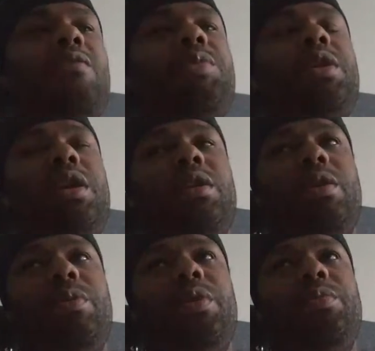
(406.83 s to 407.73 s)
but it
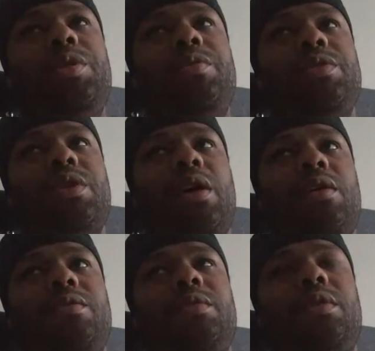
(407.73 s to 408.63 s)
will be
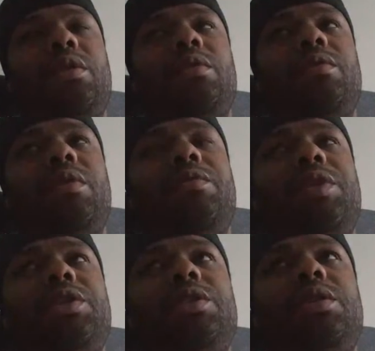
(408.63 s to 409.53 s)
resolved
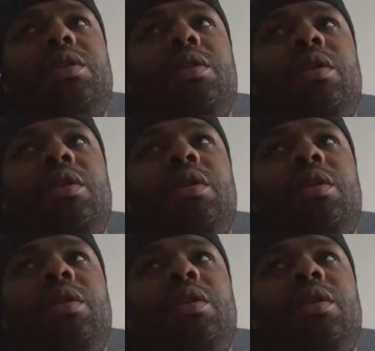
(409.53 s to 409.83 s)
eventually.